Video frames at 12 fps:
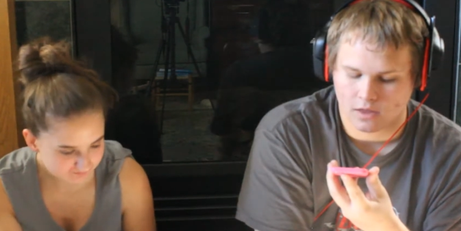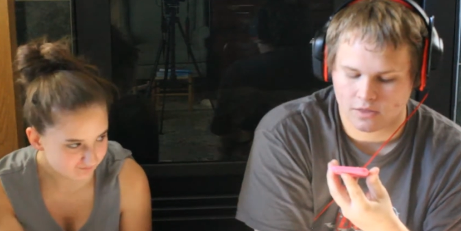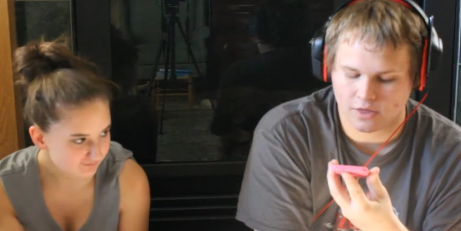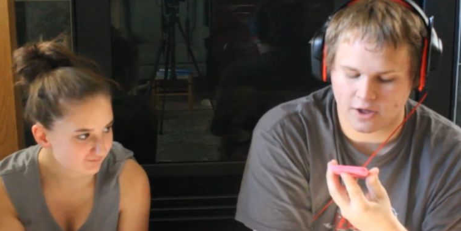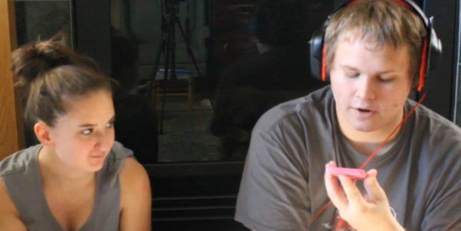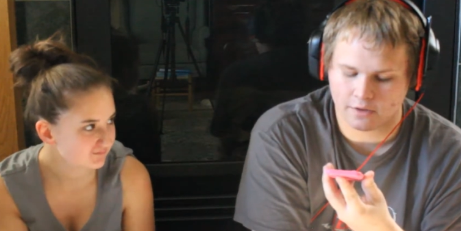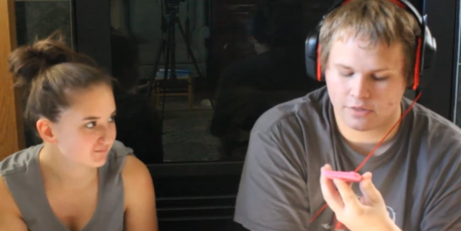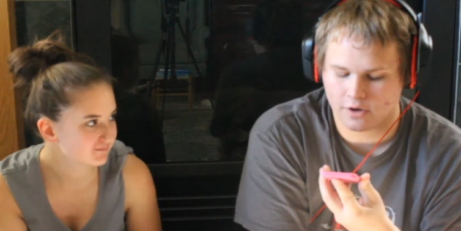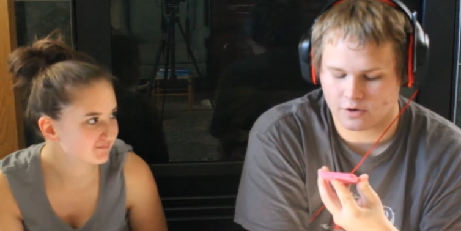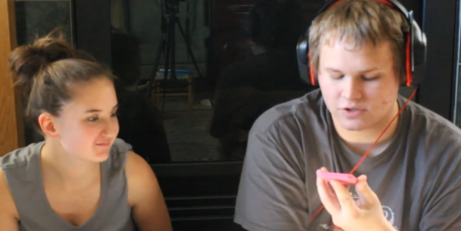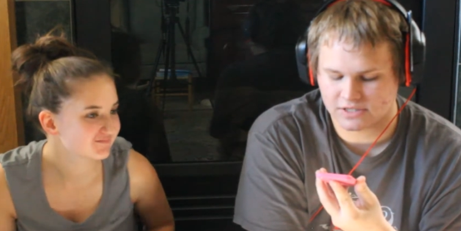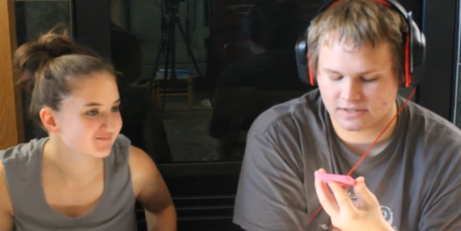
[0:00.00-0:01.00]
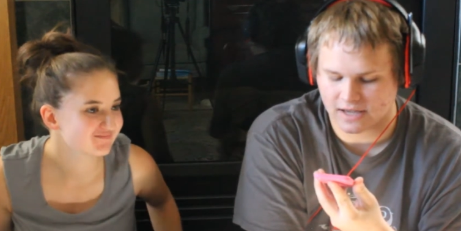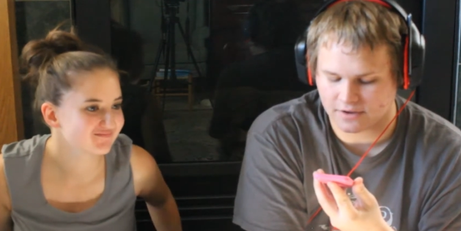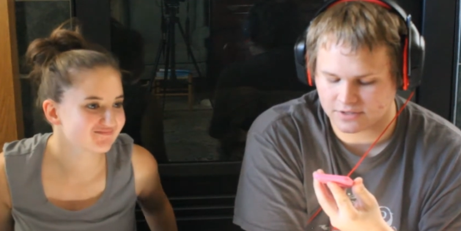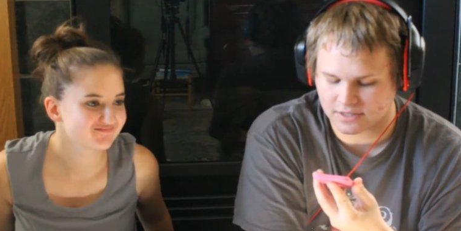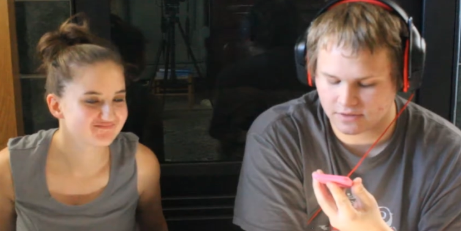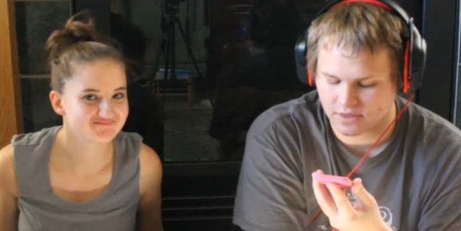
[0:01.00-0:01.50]
Speaker 1: There those
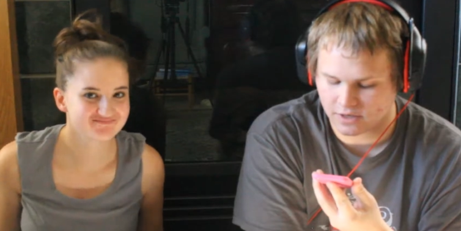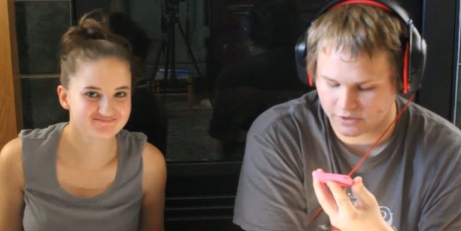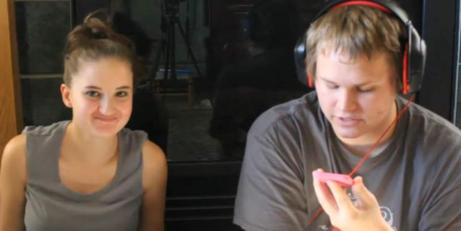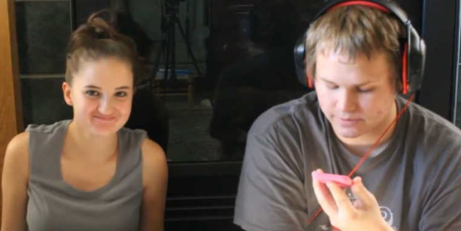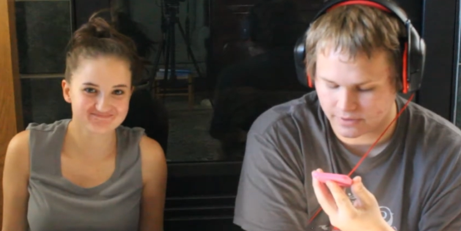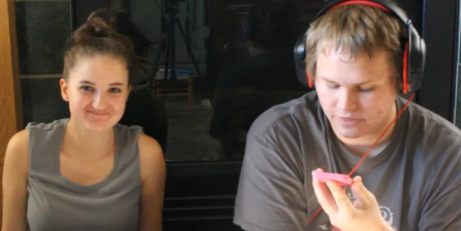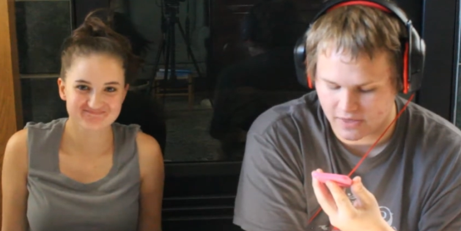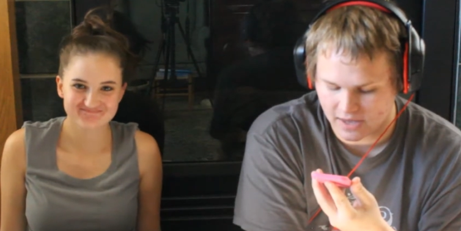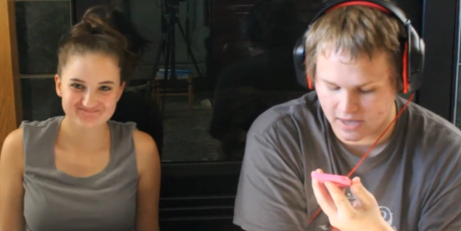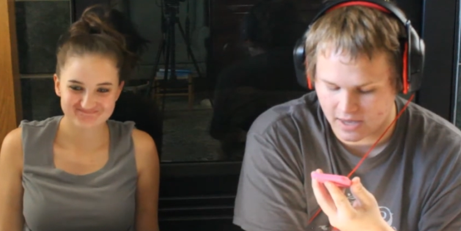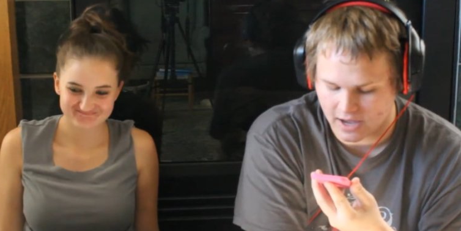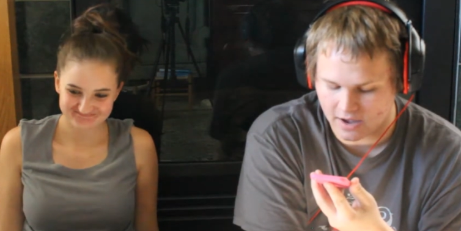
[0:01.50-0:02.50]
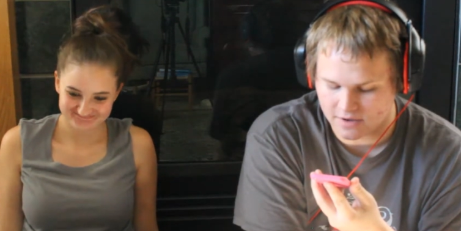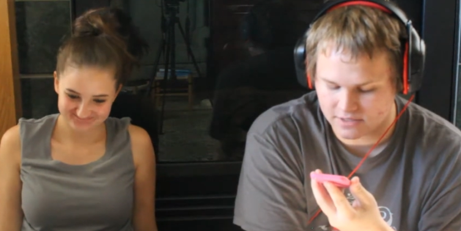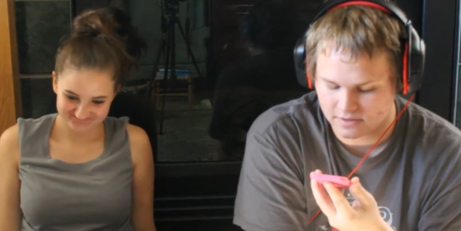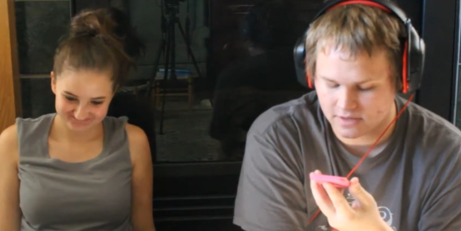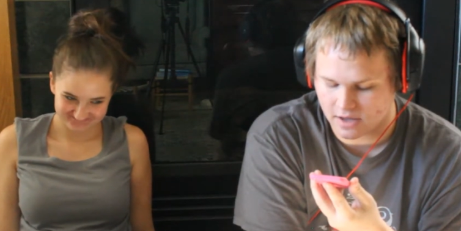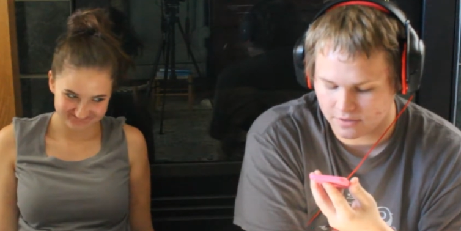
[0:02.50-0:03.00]
thousand thinkers were thinking how did
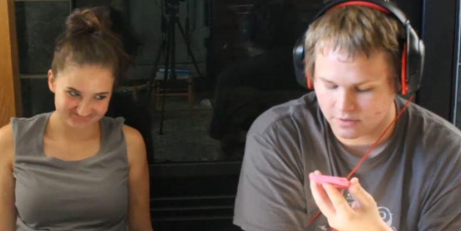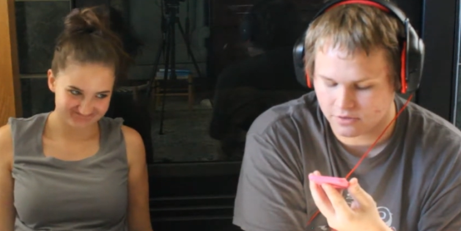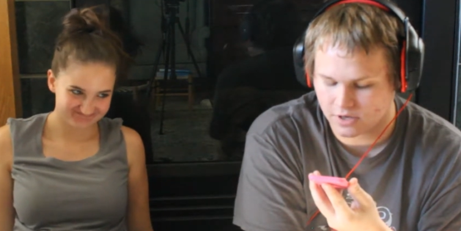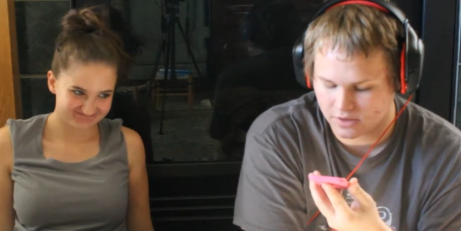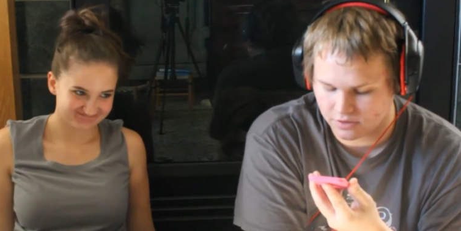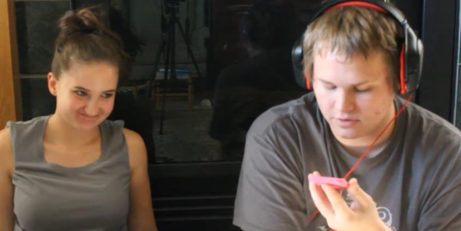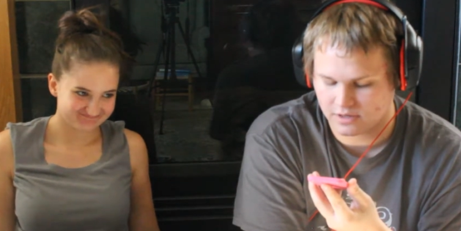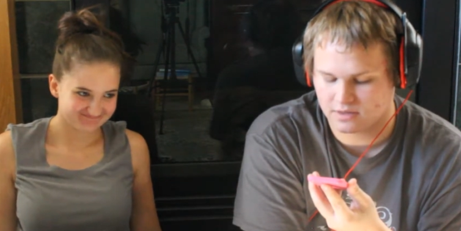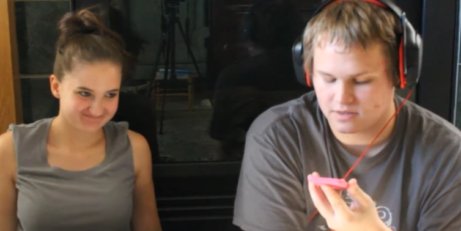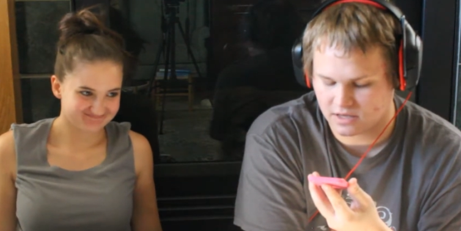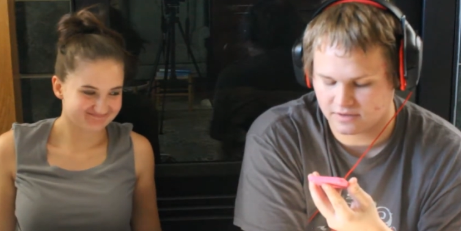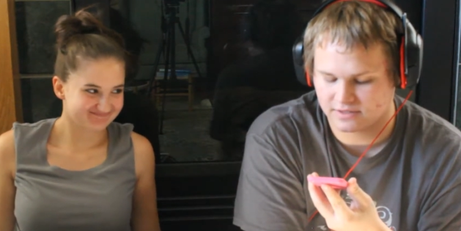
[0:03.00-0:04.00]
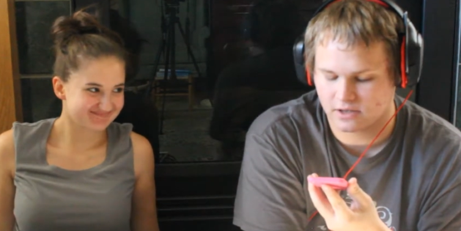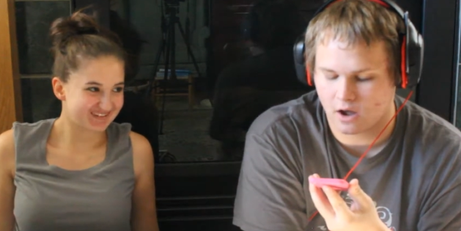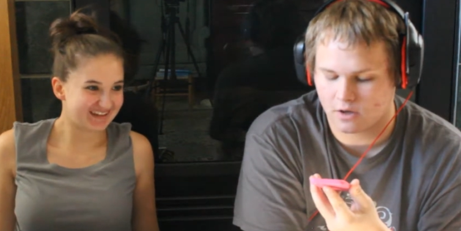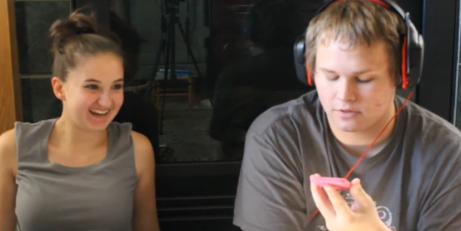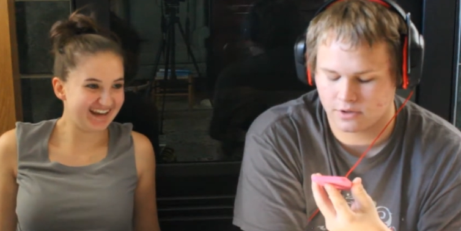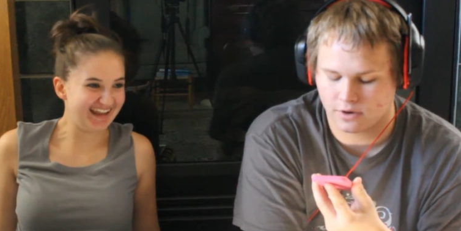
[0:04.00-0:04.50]
the other three three T's
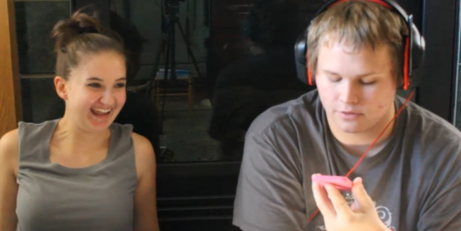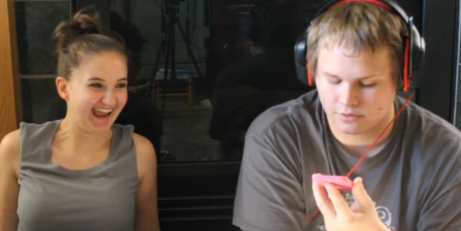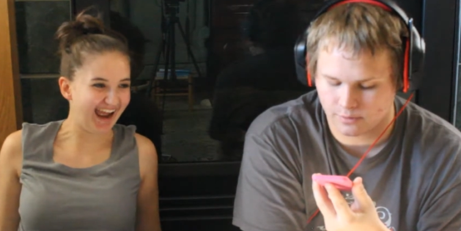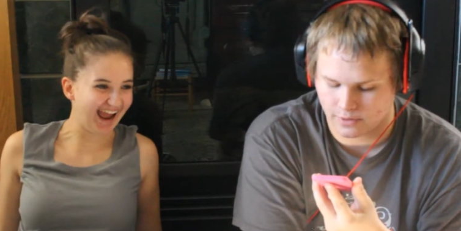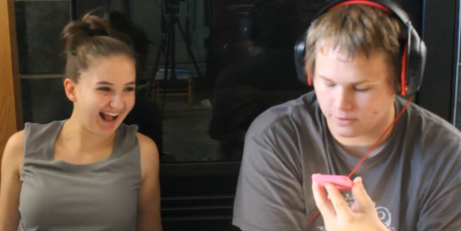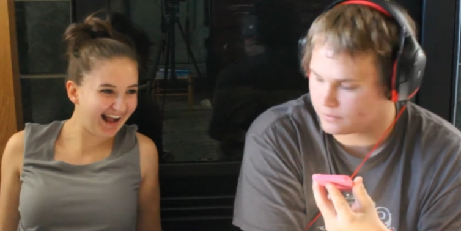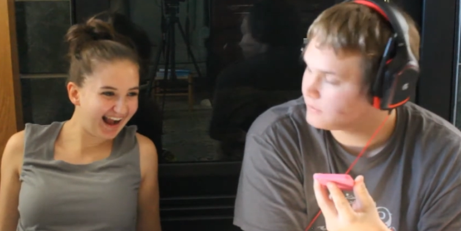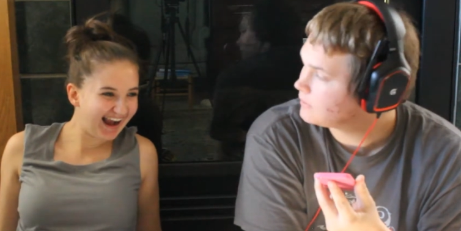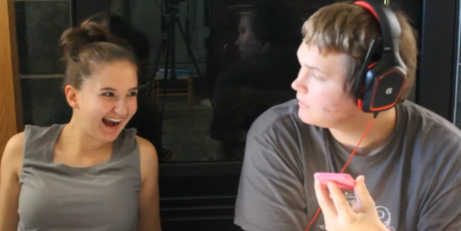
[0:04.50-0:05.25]
go go through.